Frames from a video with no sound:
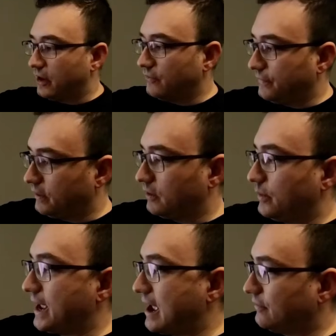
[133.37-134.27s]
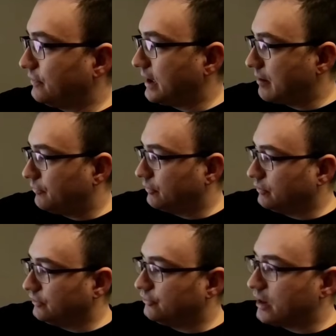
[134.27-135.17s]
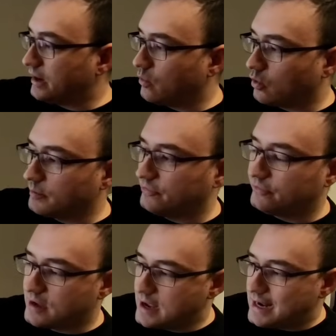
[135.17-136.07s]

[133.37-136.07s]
shelf here, we have the absolutely ginormous